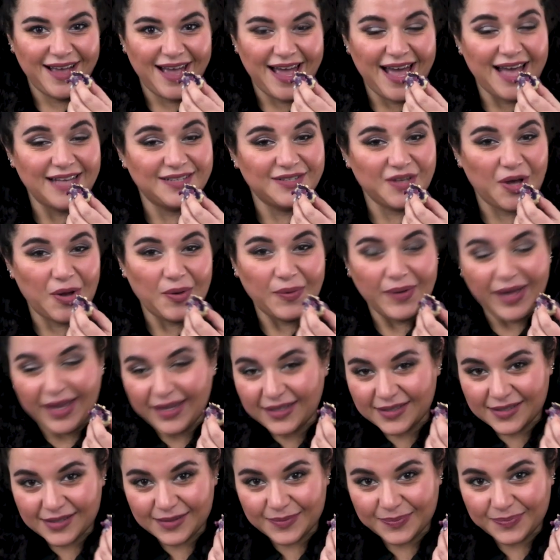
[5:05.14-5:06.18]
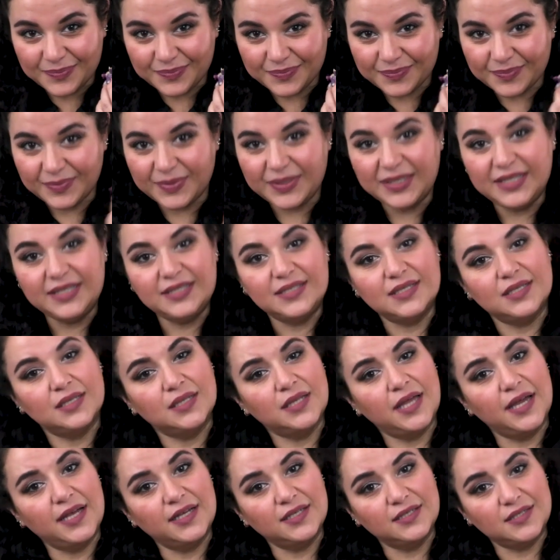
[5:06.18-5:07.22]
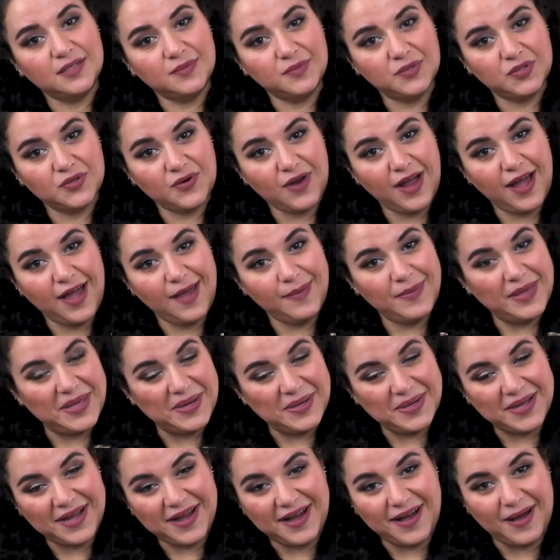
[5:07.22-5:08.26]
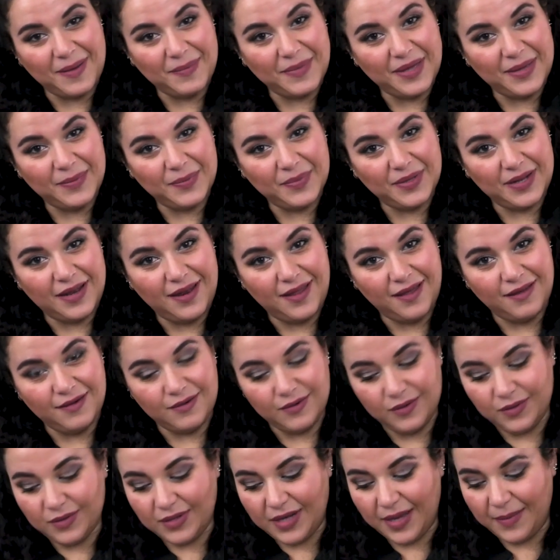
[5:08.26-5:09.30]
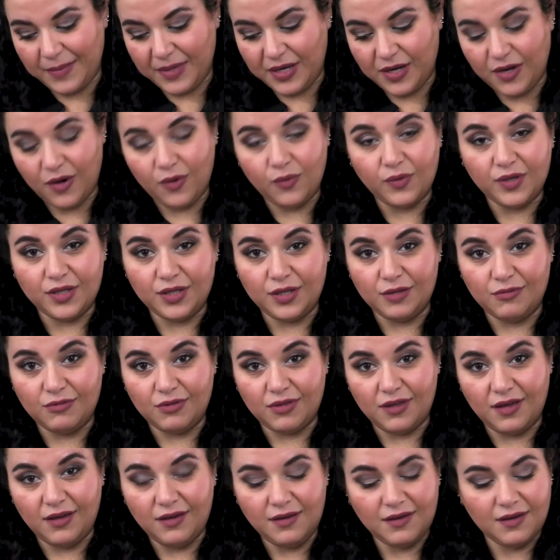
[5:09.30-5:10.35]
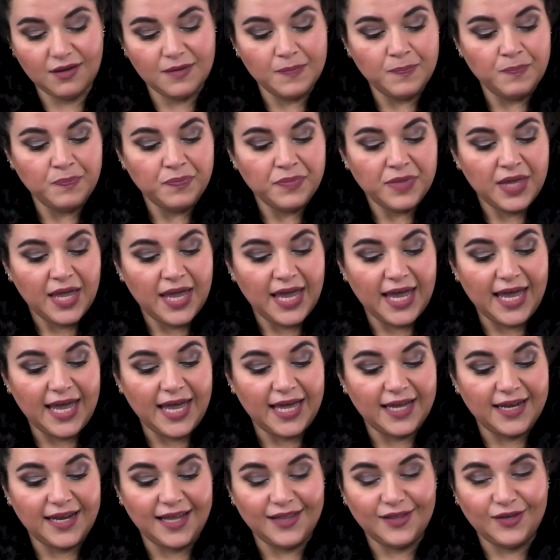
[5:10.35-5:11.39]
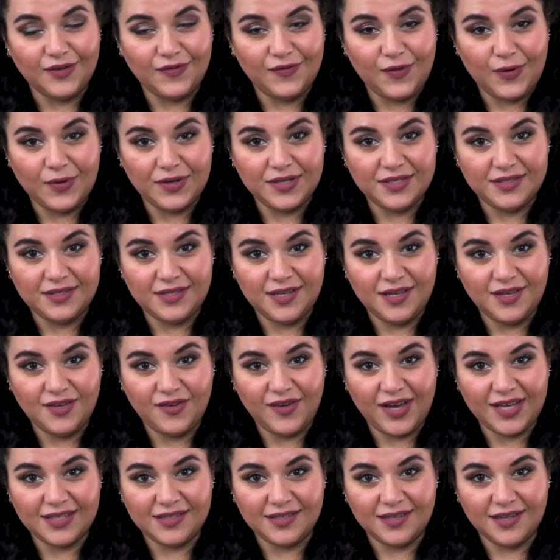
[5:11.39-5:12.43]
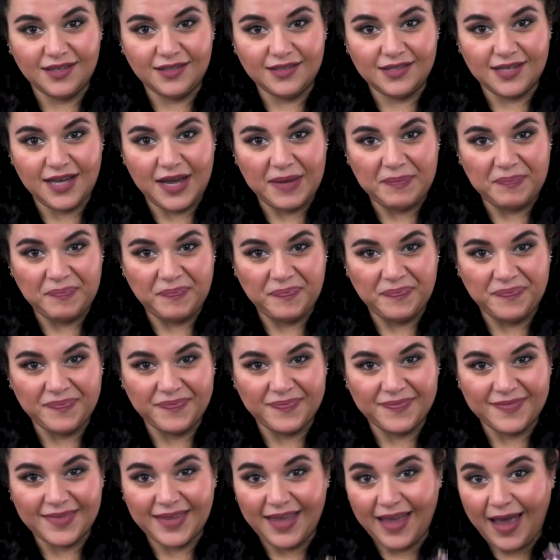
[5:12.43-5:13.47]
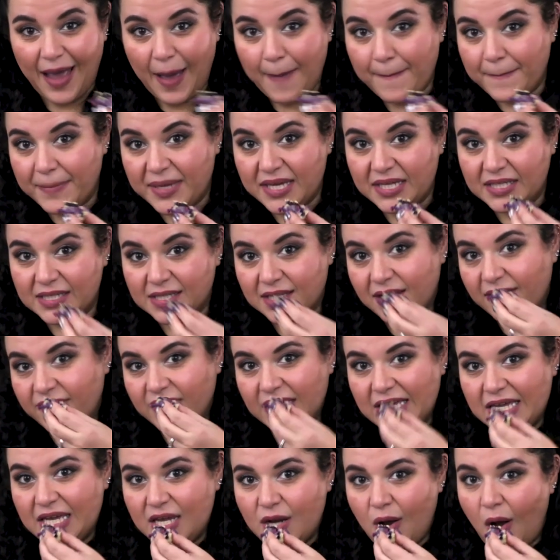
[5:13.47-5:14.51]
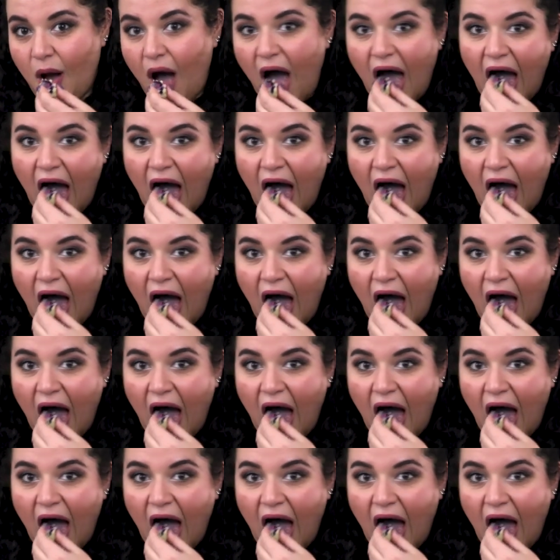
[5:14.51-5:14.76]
As always, please like, subscribe, and comment below. Let me know what you think. And I look forward to seeing you guys next time. Peace, love, and keto.